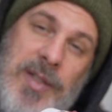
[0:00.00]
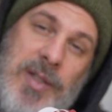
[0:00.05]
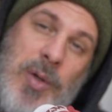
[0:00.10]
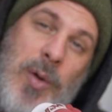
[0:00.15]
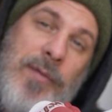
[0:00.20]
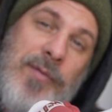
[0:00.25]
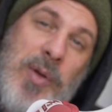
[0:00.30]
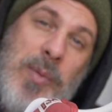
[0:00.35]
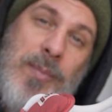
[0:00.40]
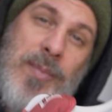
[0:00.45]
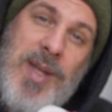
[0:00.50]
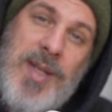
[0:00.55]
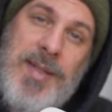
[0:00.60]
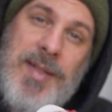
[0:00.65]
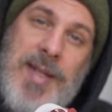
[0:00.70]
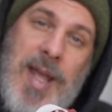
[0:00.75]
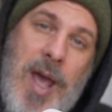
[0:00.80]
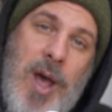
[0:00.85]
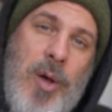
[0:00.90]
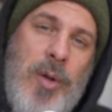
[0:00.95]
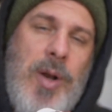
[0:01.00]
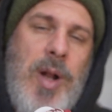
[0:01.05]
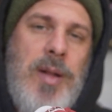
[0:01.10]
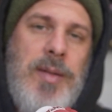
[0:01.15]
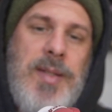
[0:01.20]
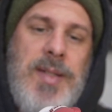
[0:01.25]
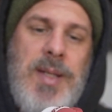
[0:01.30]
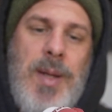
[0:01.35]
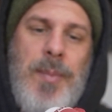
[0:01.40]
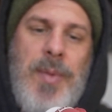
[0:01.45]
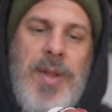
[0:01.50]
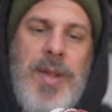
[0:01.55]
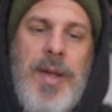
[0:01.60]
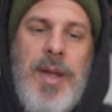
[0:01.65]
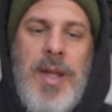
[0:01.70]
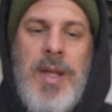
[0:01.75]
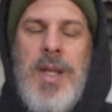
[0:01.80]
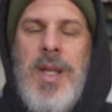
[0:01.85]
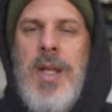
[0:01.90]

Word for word: So if you missed out on some of the,